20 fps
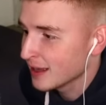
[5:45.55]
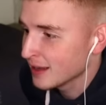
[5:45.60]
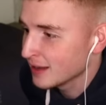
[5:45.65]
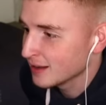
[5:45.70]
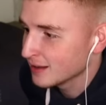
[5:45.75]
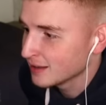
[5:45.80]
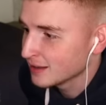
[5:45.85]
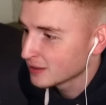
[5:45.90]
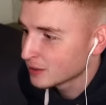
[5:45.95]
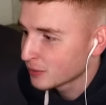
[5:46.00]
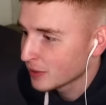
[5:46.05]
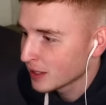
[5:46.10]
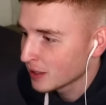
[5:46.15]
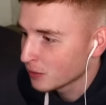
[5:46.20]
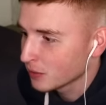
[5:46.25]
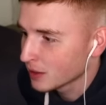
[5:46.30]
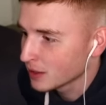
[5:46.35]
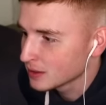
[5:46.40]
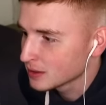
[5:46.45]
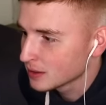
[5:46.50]
it. it's it's
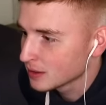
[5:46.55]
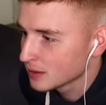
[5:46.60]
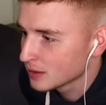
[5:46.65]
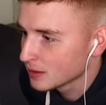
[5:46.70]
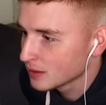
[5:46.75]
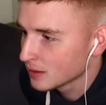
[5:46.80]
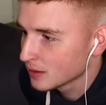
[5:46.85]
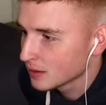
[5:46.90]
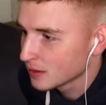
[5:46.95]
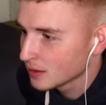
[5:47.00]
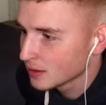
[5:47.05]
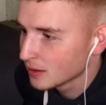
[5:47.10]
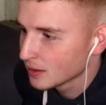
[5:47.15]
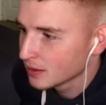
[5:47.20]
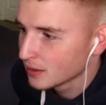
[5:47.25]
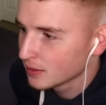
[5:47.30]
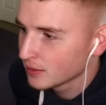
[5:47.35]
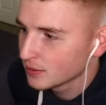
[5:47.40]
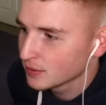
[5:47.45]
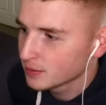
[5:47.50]
Pennywise.
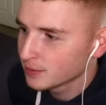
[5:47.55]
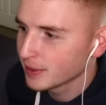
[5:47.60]
It's